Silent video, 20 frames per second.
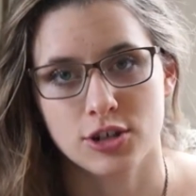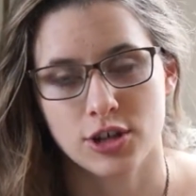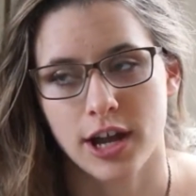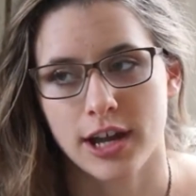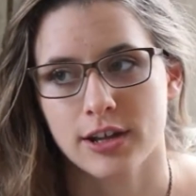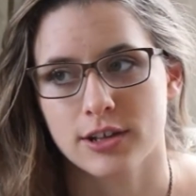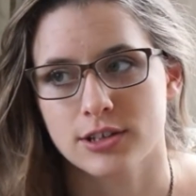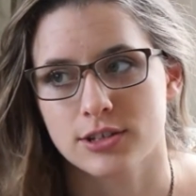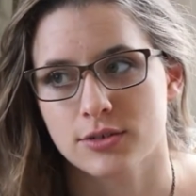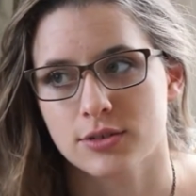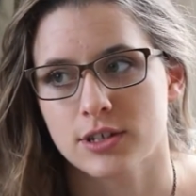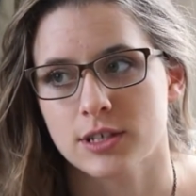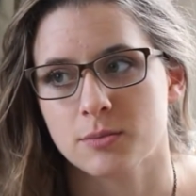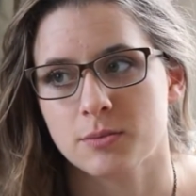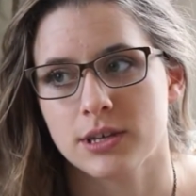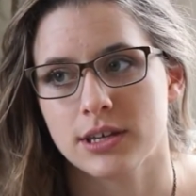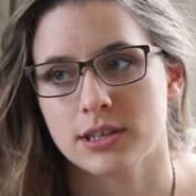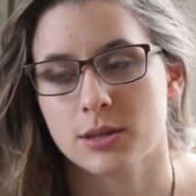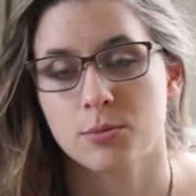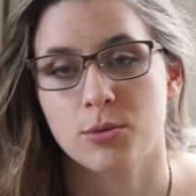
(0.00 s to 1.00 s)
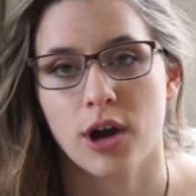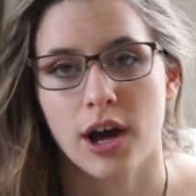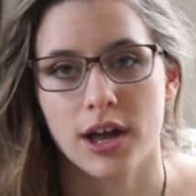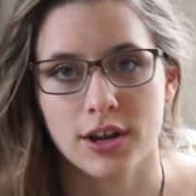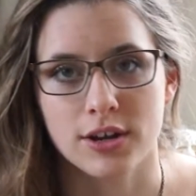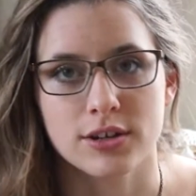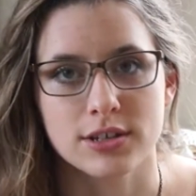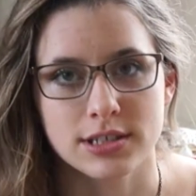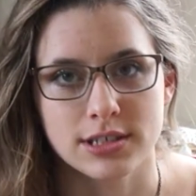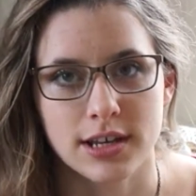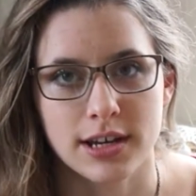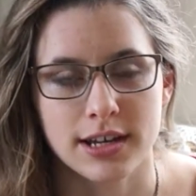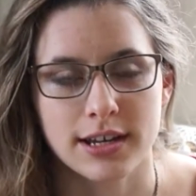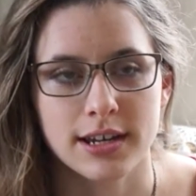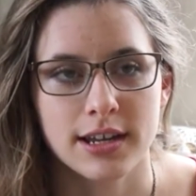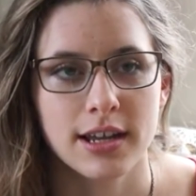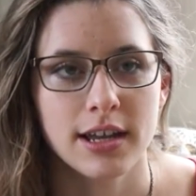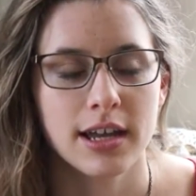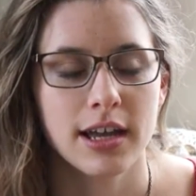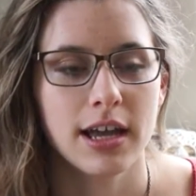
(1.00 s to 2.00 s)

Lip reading: child, so to speak, the prodigal son,